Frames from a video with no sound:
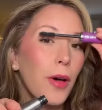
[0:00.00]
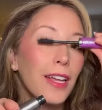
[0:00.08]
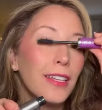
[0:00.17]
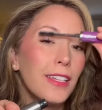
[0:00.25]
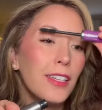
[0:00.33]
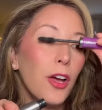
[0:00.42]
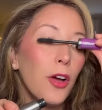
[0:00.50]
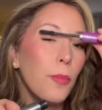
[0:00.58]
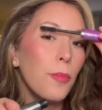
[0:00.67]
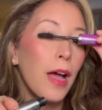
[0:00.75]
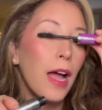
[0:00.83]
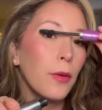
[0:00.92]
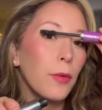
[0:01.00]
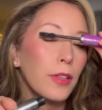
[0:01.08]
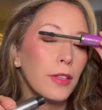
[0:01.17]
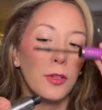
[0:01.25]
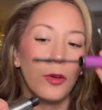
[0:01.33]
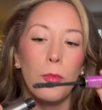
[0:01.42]
So I did go back with a
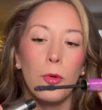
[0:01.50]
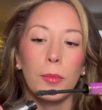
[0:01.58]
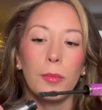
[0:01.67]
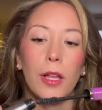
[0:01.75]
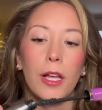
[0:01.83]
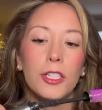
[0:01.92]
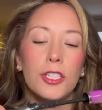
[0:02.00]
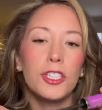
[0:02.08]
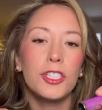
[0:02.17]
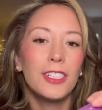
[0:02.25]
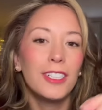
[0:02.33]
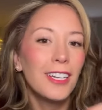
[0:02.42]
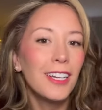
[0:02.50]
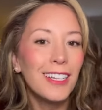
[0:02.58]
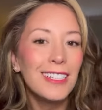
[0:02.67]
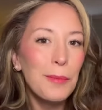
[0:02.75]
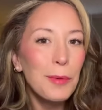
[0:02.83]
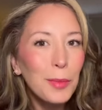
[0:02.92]
little more blush, because
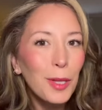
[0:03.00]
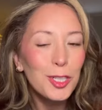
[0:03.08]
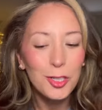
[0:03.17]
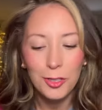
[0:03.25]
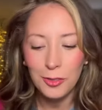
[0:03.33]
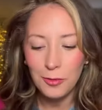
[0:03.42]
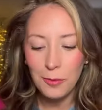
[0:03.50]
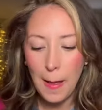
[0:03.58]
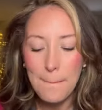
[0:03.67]
I'm a blush girl.